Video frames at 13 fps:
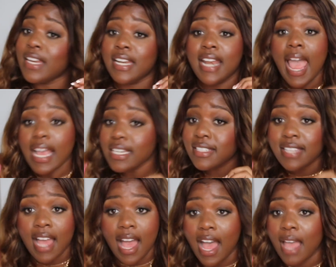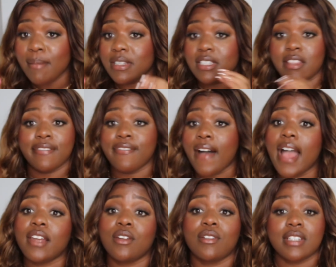the next time is the
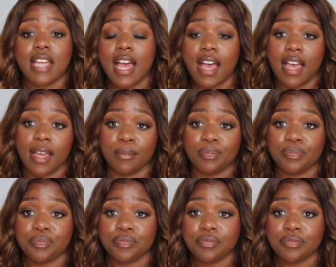final time.